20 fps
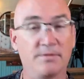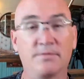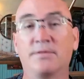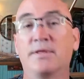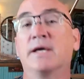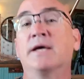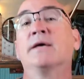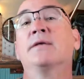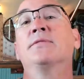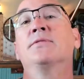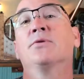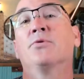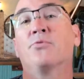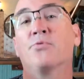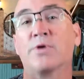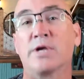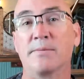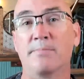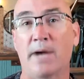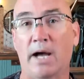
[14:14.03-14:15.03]
then the
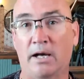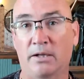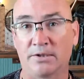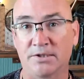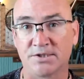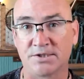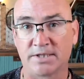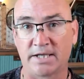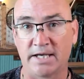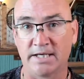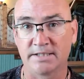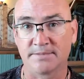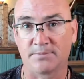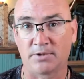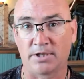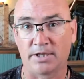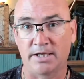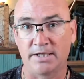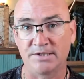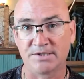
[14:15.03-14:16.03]
rebalance takes
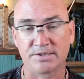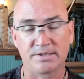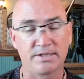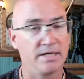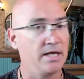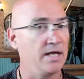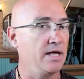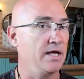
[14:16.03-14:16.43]
place.